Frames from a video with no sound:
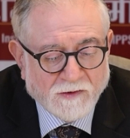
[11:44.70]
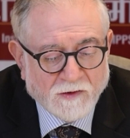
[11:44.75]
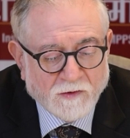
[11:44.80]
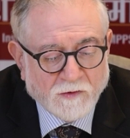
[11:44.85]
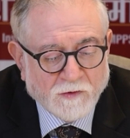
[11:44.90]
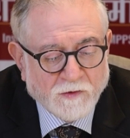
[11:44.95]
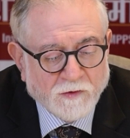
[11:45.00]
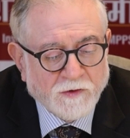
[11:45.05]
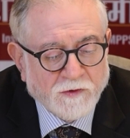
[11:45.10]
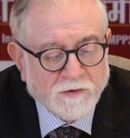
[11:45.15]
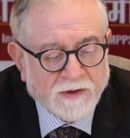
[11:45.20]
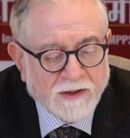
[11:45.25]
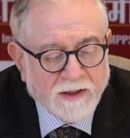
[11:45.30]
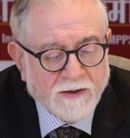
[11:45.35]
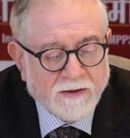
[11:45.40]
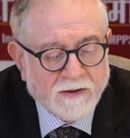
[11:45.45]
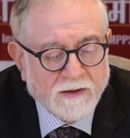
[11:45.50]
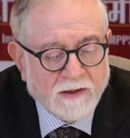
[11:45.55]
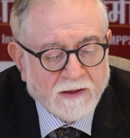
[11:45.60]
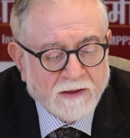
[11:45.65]
So, do you
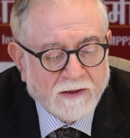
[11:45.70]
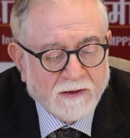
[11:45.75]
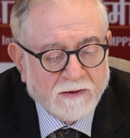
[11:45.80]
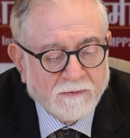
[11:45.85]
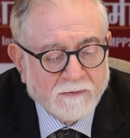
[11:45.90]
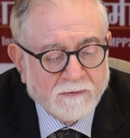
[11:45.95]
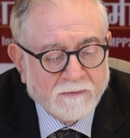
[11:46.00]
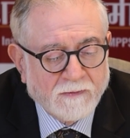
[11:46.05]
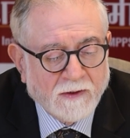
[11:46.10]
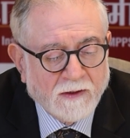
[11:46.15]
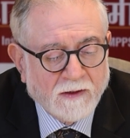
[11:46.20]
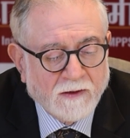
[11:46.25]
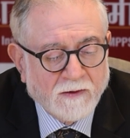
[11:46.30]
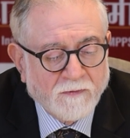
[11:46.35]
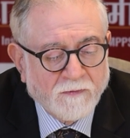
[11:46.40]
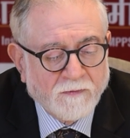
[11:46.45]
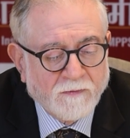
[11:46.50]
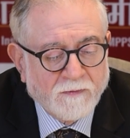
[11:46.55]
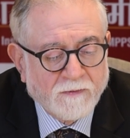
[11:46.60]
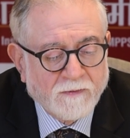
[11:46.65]
think,
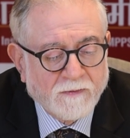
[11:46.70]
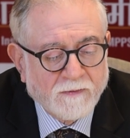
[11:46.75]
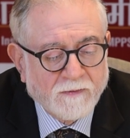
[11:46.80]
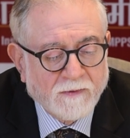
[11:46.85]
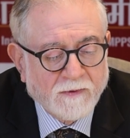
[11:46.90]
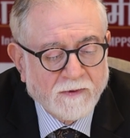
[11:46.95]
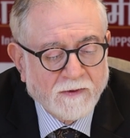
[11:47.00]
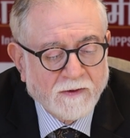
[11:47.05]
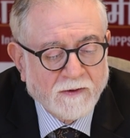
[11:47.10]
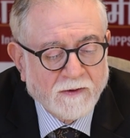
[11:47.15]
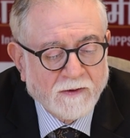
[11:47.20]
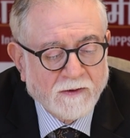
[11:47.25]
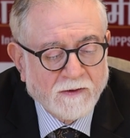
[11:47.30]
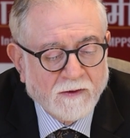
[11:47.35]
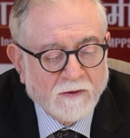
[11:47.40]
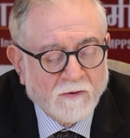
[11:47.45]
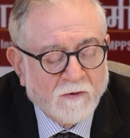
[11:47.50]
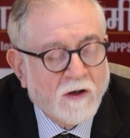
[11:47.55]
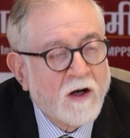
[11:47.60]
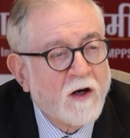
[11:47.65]

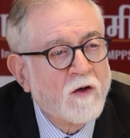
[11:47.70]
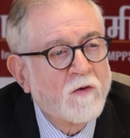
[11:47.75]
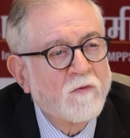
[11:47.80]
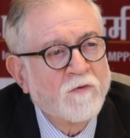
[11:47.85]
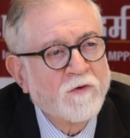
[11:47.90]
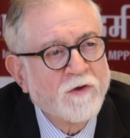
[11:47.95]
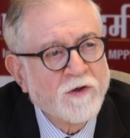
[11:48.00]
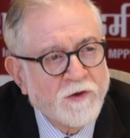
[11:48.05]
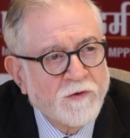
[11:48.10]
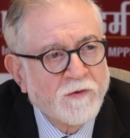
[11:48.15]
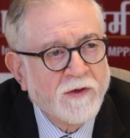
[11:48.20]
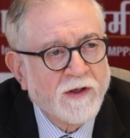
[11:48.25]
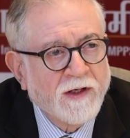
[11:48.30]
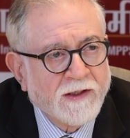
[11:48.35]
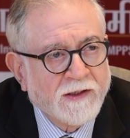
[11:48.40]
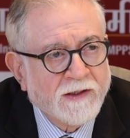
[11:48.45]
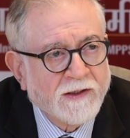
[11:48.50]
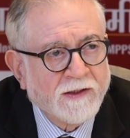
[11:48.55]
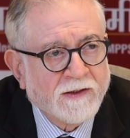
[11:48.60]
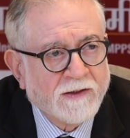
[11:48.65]
how would you
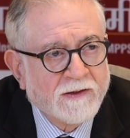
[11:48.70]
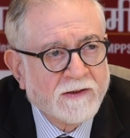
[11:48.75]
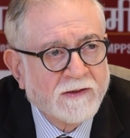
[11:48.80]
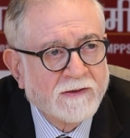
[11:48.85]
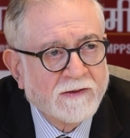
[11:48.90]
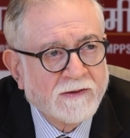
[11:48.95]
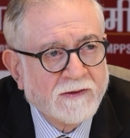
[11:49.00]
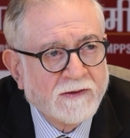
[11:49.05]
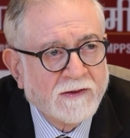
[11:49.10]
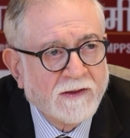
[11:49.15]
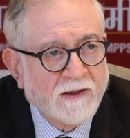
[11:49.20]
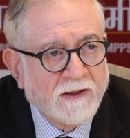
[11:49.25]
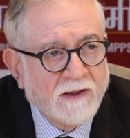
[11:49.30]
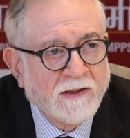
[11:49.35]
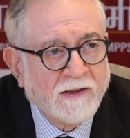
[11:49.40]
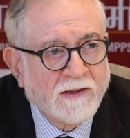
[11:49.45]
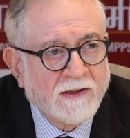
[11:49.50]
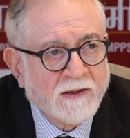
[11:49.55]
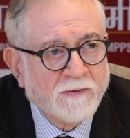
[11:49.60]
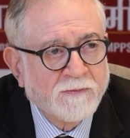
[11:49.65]
rate it
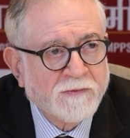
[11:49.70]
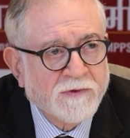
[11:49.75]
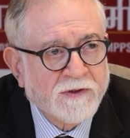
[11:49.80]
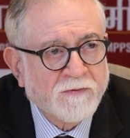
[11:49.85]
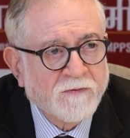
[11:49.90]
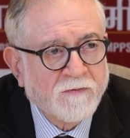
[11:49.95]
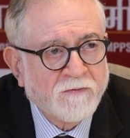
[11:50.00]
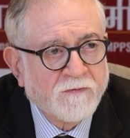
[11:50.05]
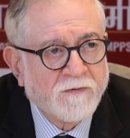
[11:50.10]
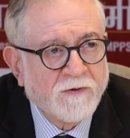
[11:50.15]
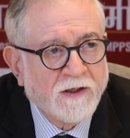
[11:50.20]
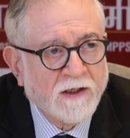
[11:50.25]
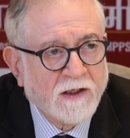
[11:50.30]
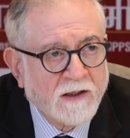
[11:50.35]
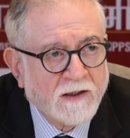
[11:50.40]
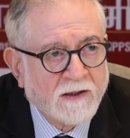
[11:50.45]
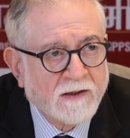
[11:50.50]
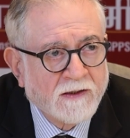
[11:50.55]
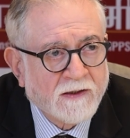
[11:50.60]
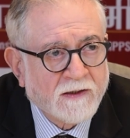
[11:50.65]
in terms of
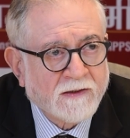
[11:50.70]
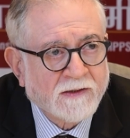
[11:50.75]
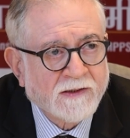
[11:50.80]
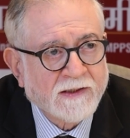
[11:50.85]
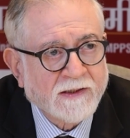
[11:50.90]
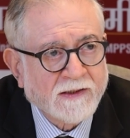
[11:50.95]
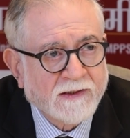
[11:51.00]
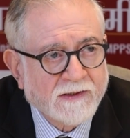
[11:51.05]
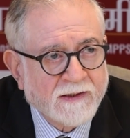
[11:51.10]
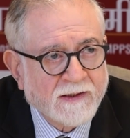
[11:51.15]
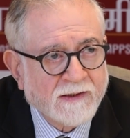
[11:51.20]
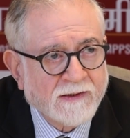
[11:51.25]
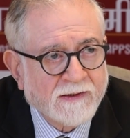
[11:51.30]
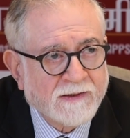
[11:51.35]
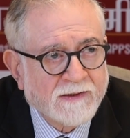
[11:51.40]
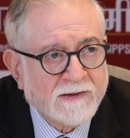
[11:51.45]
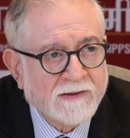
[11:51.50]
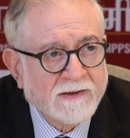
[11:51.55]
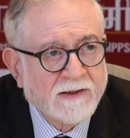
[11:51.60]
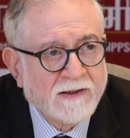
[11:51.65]
failure or success
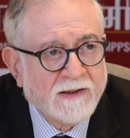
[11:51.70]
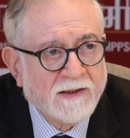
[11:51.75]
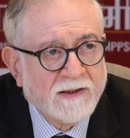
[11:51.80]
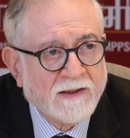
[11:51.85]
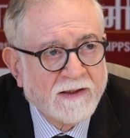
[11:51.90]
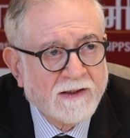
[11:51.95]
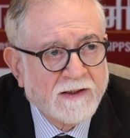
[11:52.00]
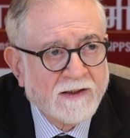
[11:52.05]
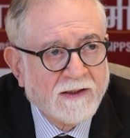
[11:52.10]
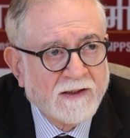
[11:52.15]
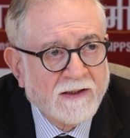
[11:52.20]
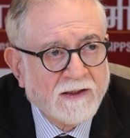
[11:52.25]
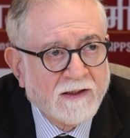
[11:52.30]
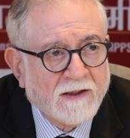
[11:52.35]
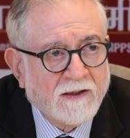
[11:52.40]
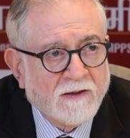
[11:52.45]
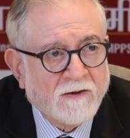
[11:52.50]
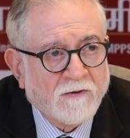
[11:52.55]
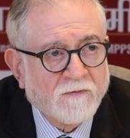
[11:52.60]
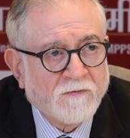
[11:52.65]

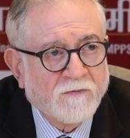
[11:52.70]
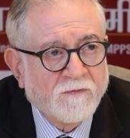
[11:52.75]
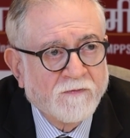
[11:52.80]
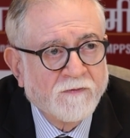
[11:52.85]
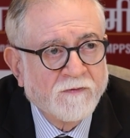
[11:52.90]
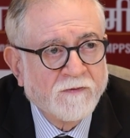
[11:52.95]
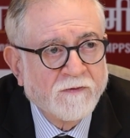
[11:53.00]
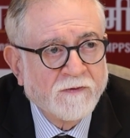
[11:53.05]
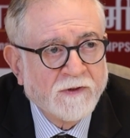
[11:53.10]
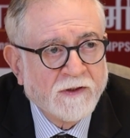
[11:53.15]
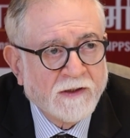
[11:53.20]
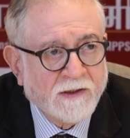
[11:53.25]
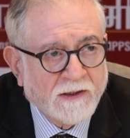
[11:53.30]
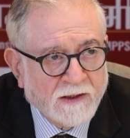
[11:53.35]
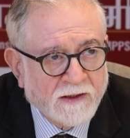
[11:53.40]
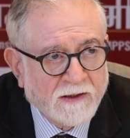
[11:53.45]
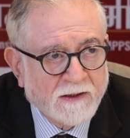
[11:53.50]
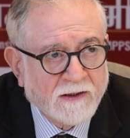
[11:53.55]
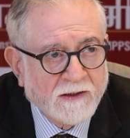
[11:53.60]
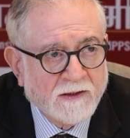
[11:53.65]
of
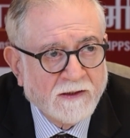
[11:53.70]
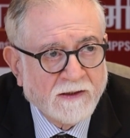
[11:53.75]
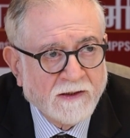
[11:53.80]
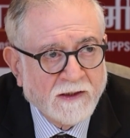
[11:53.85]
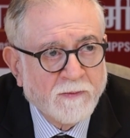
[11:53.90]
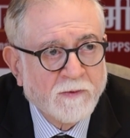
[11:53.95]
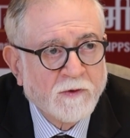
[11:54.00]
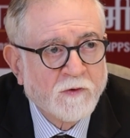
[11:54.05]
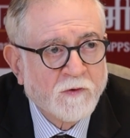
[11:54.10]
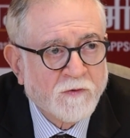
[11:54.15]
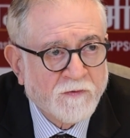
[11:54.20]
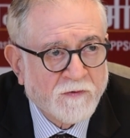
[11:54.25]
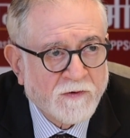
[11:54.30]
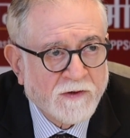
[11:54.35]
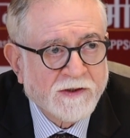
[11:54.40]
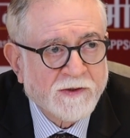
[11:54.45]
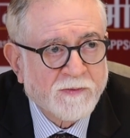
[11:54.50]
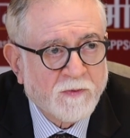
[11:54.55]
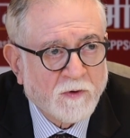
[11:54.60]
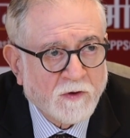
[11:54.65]
the neighborhood
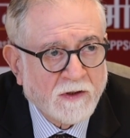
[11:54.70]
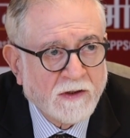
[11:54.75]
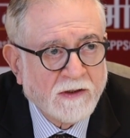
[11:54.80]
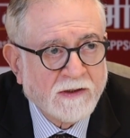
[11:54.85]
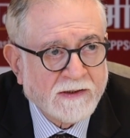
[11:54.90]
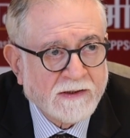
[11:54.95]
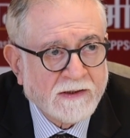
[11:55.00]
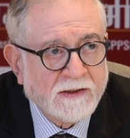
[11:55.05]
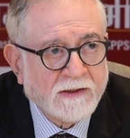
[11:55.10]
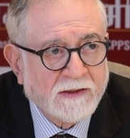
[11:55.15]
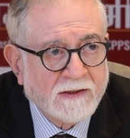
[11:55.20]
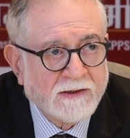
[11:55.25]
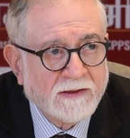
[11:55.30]
first policy?